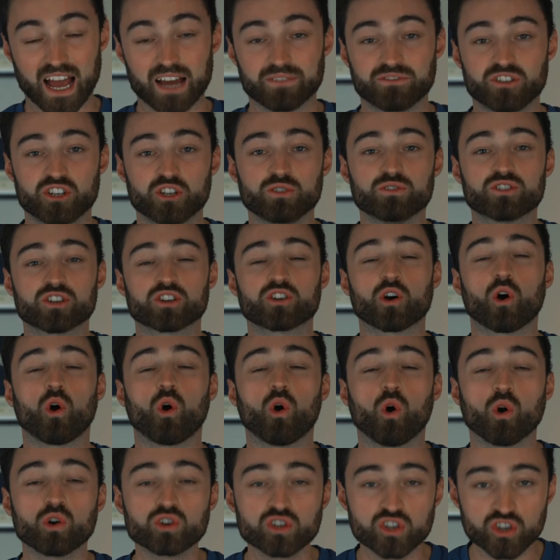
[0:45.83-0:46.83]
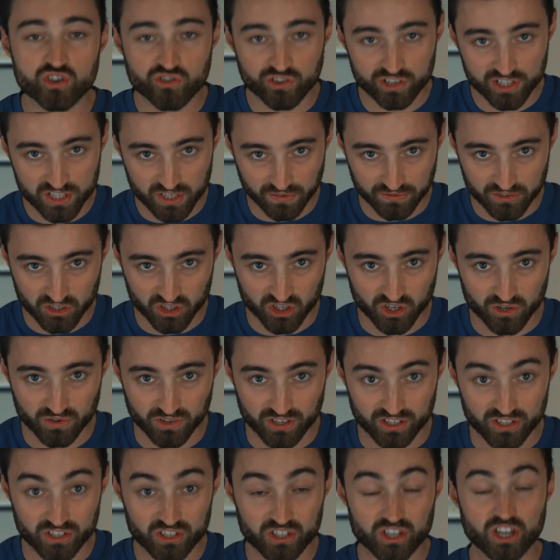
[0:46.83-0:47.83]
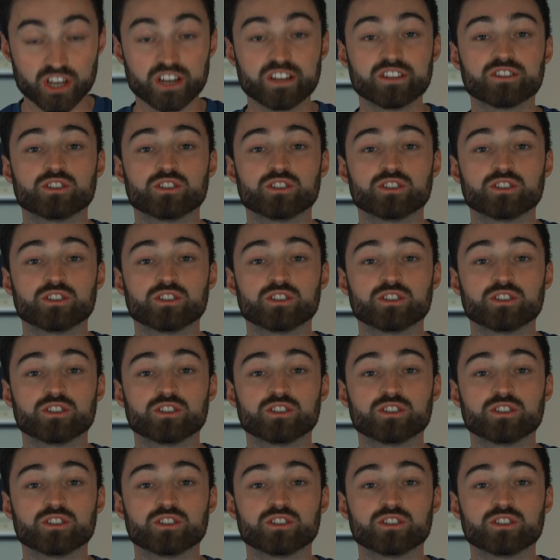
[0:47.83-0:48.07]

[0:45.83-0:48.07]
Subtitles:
I've tutored hundreds of students